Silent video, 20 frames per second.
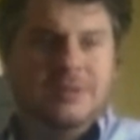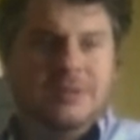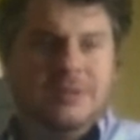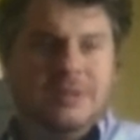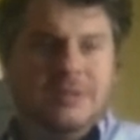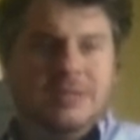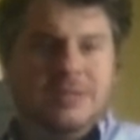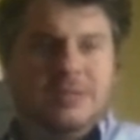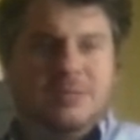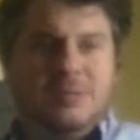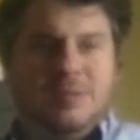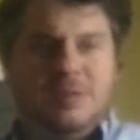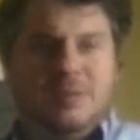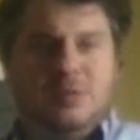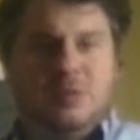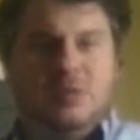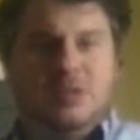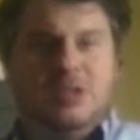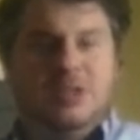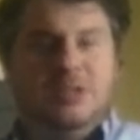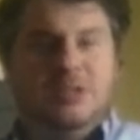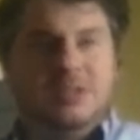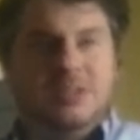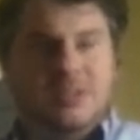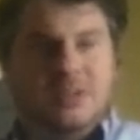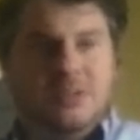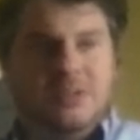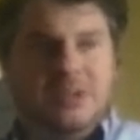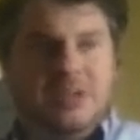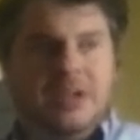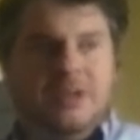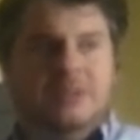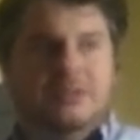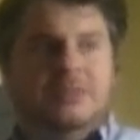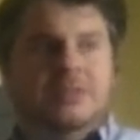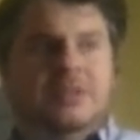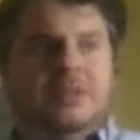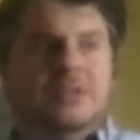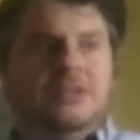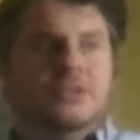Because sometimes we need to slow
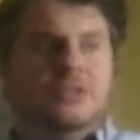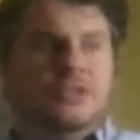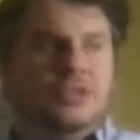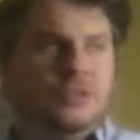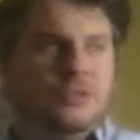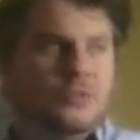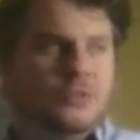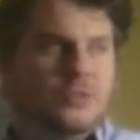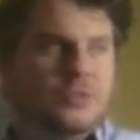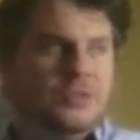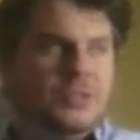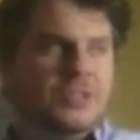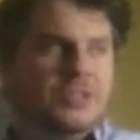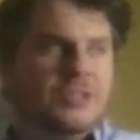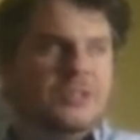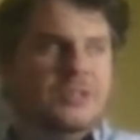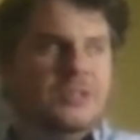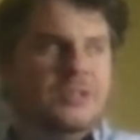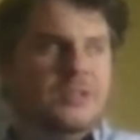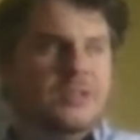down and choose.